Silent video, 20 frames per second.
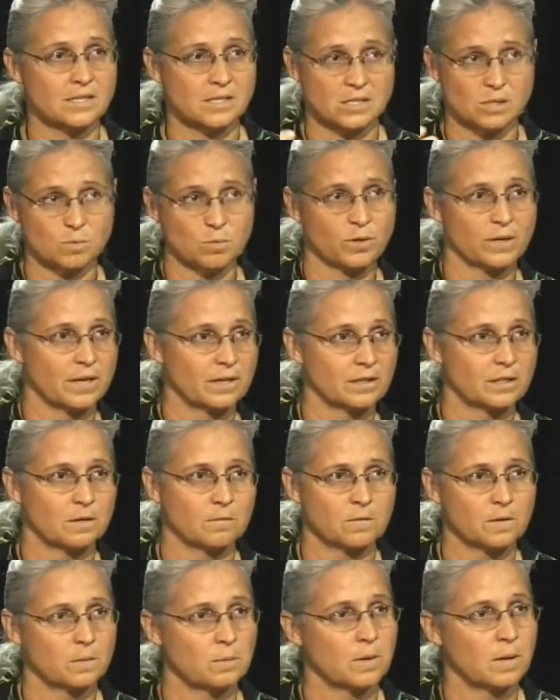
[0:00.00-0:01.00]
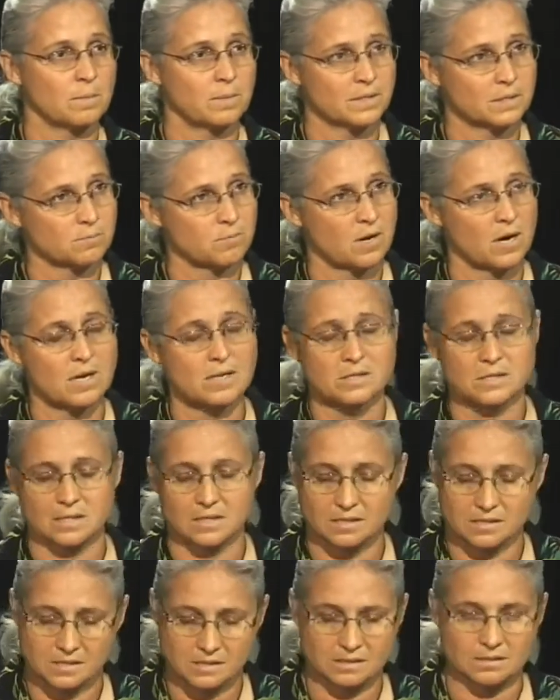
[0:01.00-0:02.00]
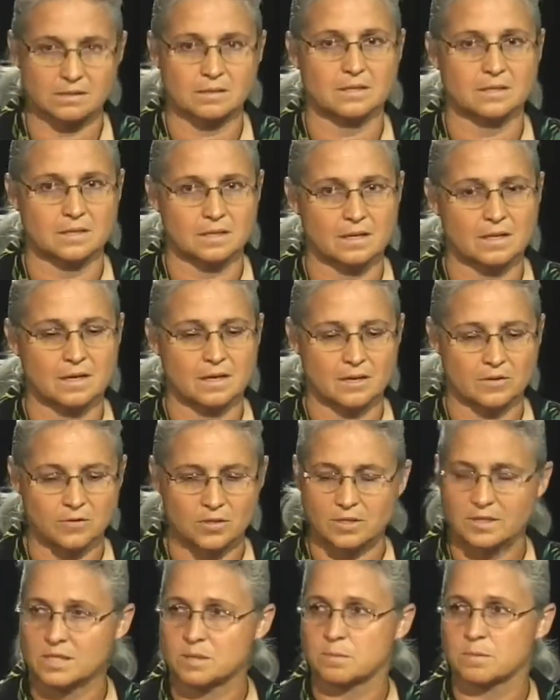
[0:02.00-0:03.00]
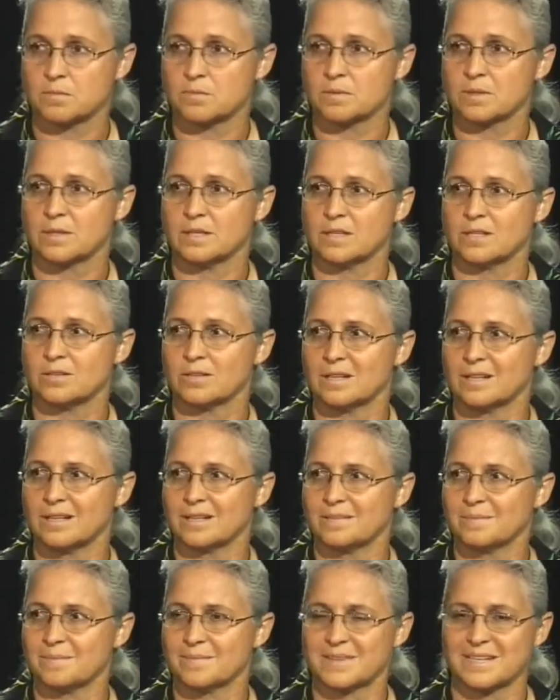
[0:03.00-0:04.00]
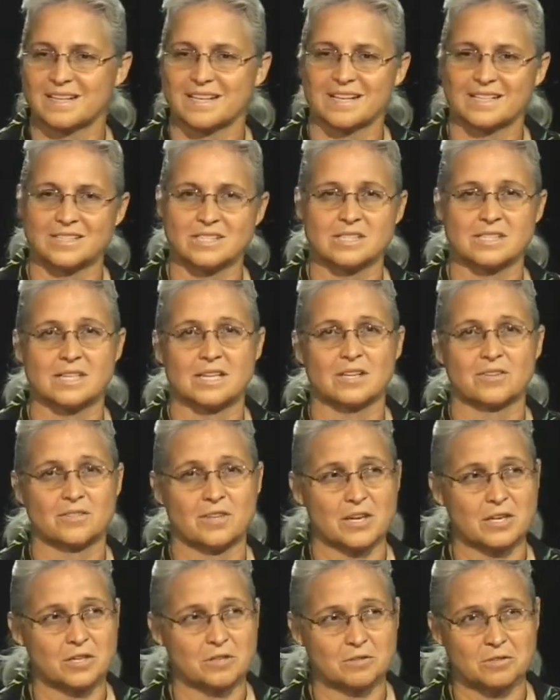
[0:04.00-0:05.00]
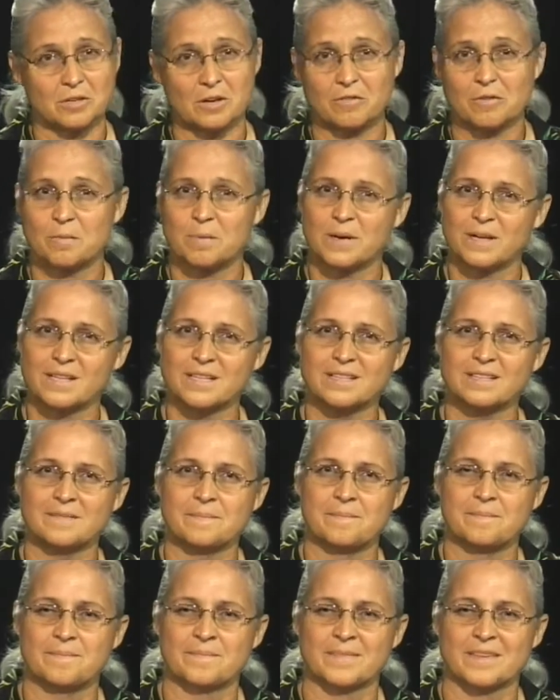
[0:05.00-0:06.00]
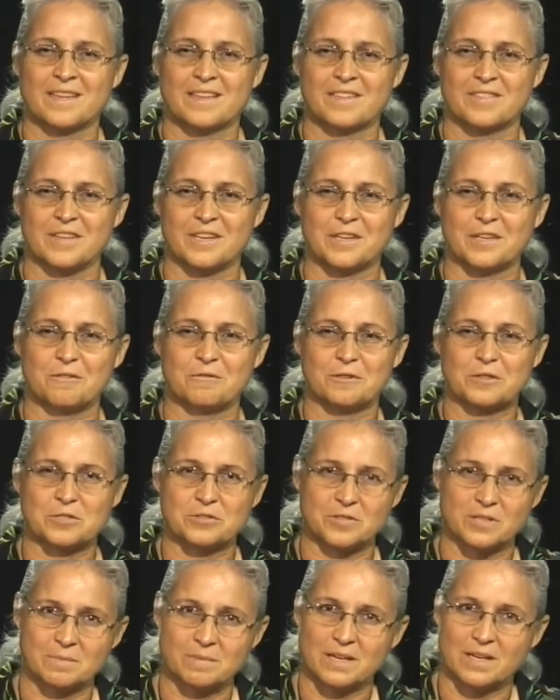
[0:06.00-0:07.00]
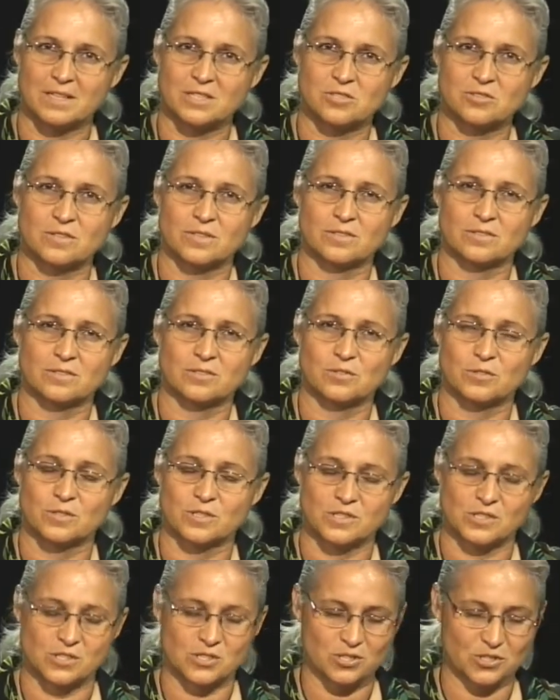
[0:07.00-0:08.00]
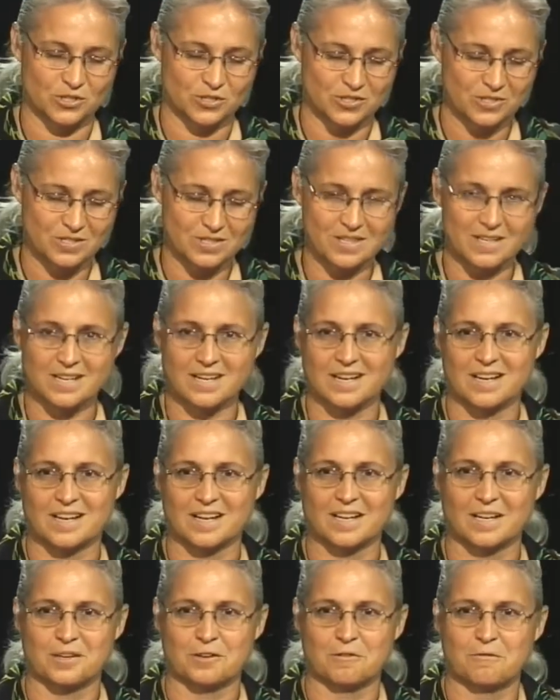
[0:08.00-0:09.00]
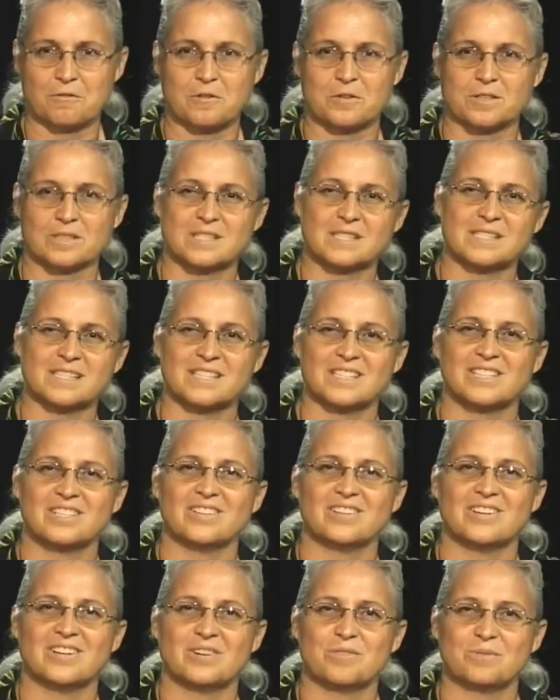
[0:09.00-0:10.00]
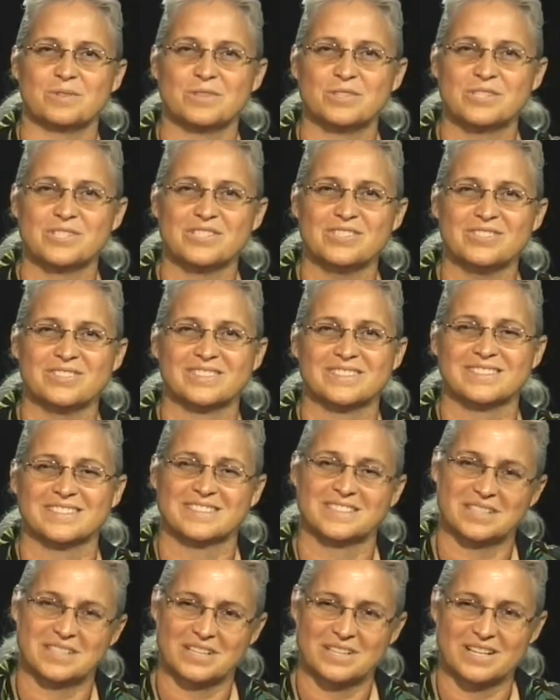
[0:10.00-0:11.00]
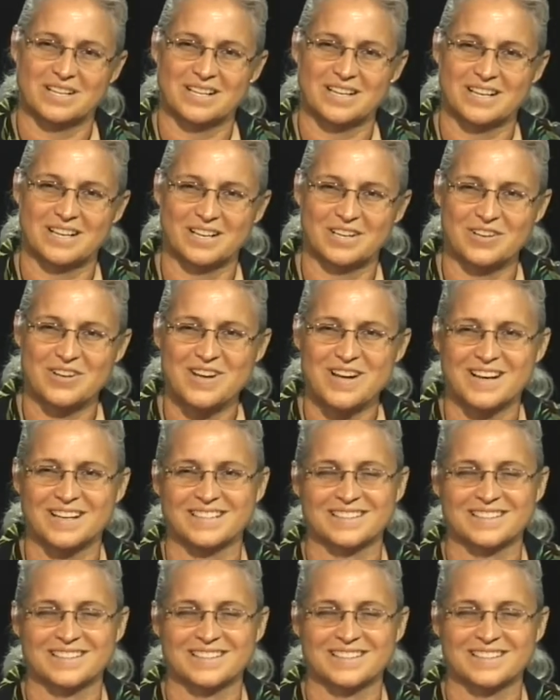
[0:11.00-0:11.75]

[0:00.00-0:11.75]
it's put out there for the public's process. And I think that's been really great. I'd like to say thank you to everybody. Thank you for joining me at Jordan's Journal, and I look forward to seeing you all real soon. Aloha.